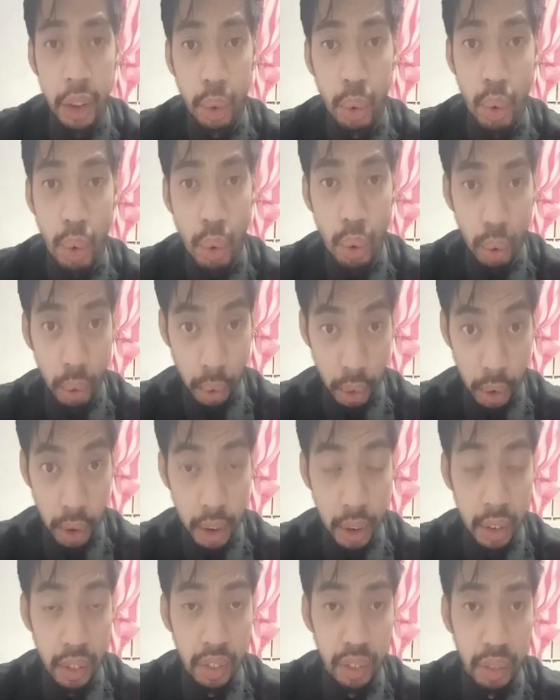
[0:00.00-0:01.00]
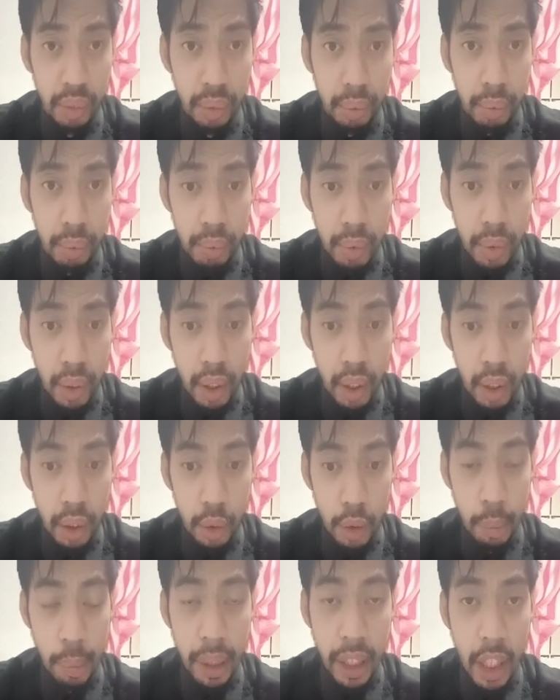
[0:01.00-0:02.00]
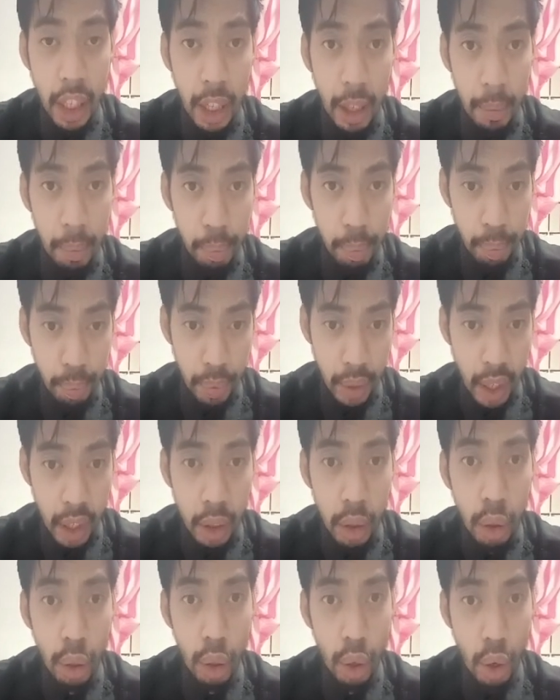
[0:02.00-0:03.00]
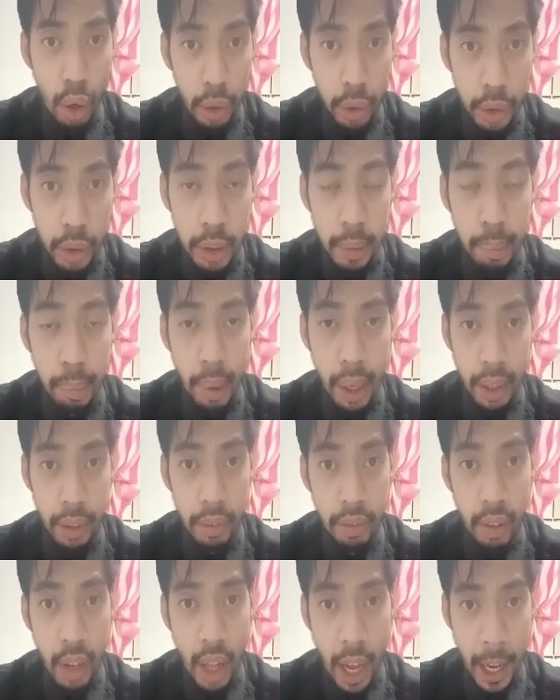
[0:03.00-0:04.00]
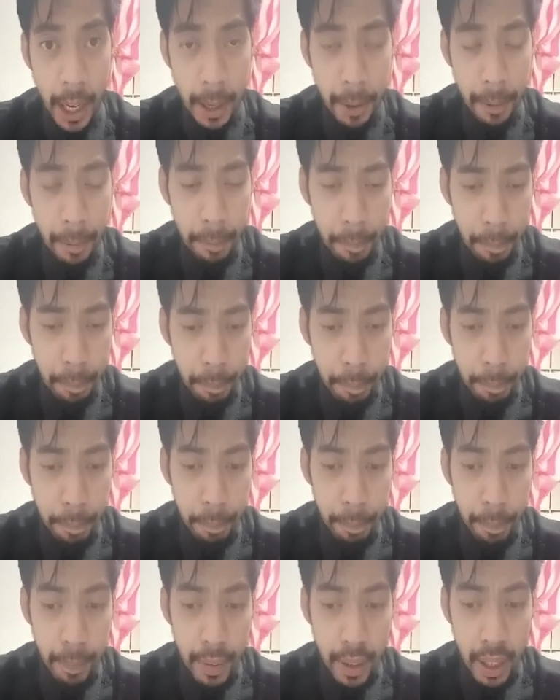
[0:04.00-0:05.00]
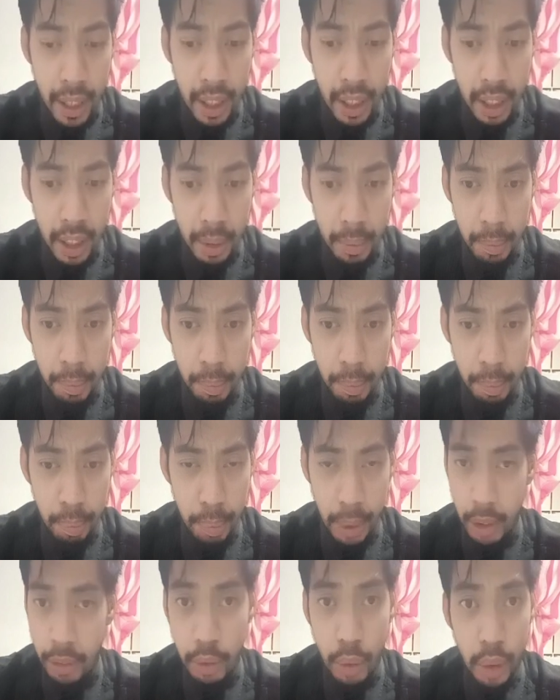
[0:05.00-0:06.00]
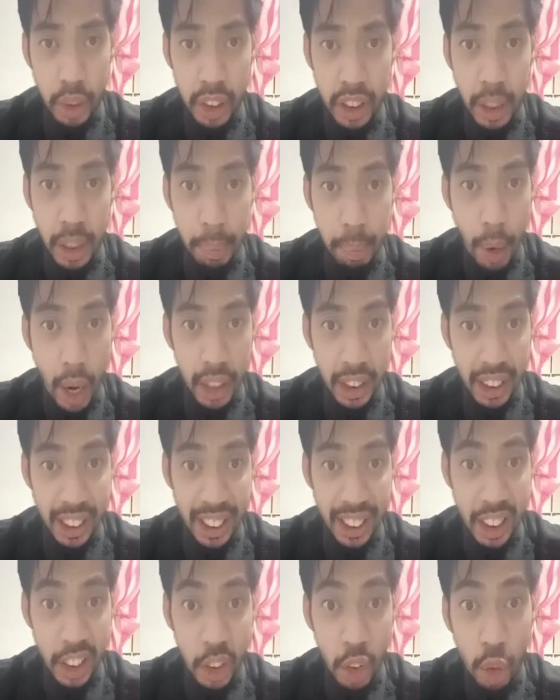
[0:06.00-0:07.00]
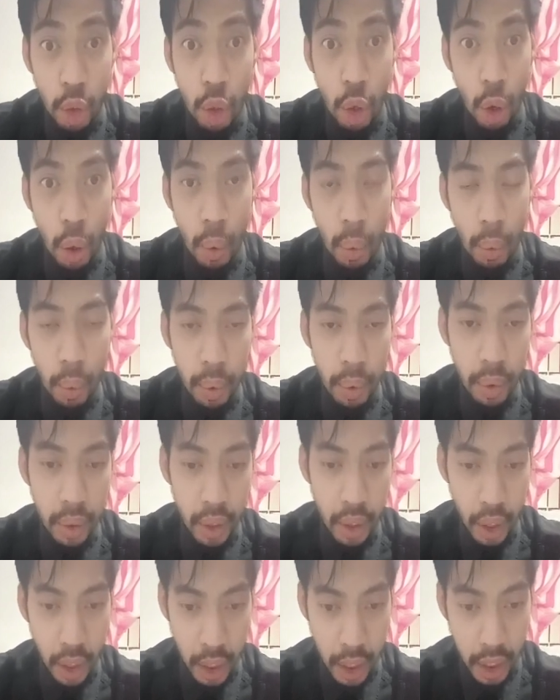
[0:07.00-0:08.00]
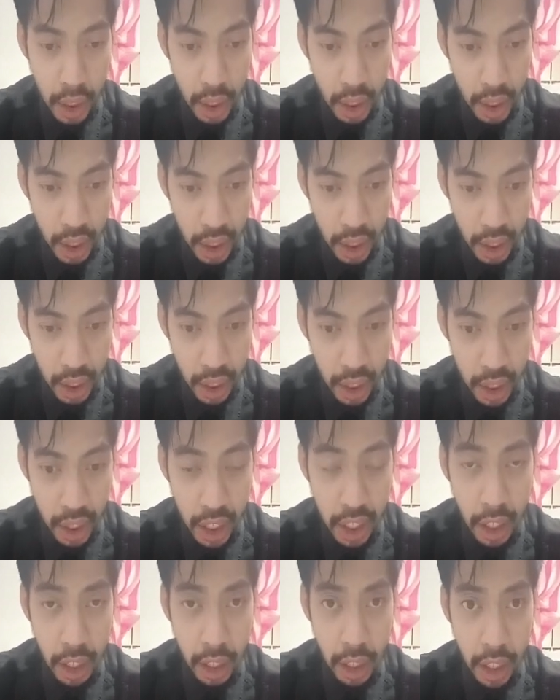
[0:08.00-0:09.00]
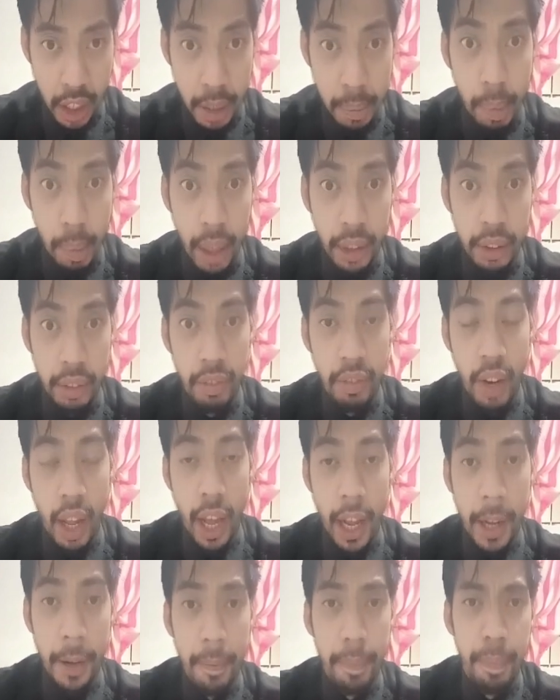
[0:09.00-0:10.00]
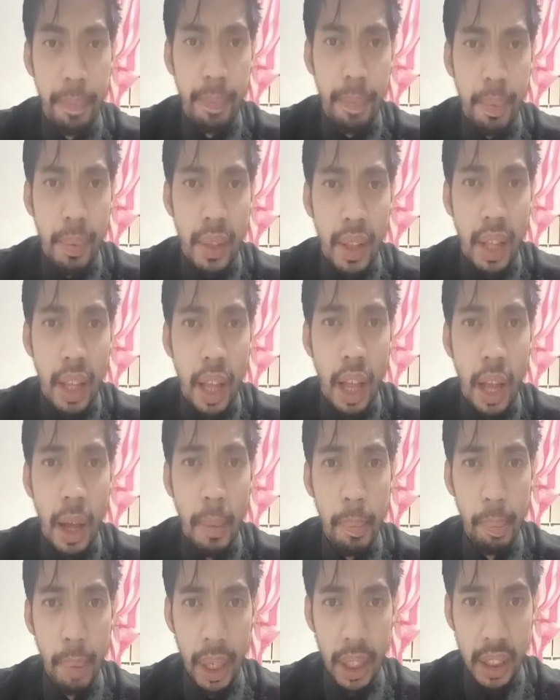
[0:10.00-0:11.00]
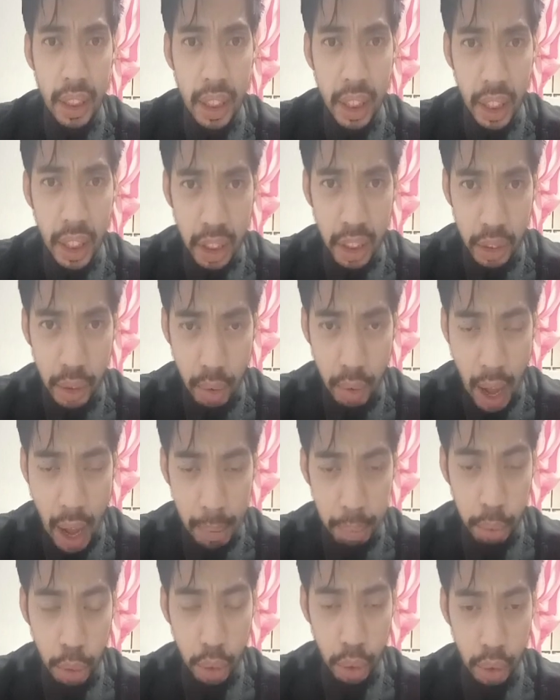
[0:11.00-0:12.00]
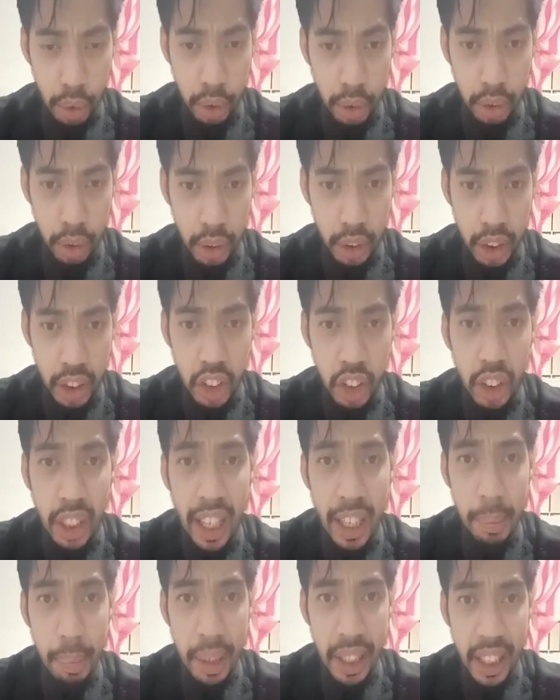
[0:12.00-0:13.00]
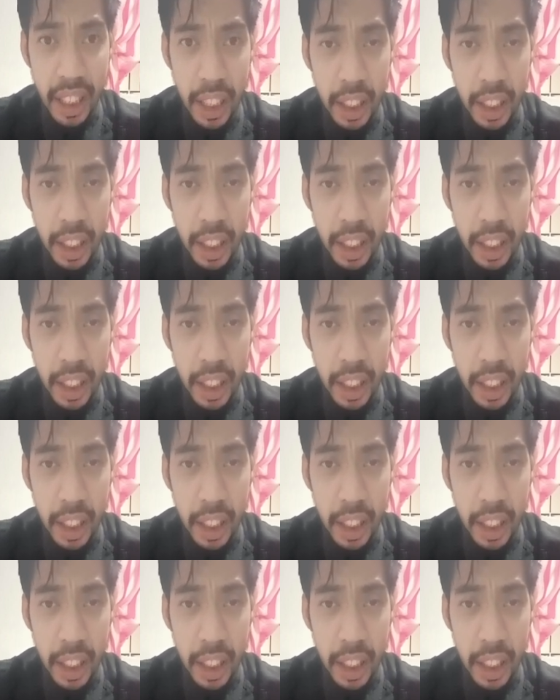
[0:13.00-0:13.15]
cocoon to become a glorious butterfly. Uh, but of course, that process is slow in in in in a butterfly. But in the rapture, it's gonna be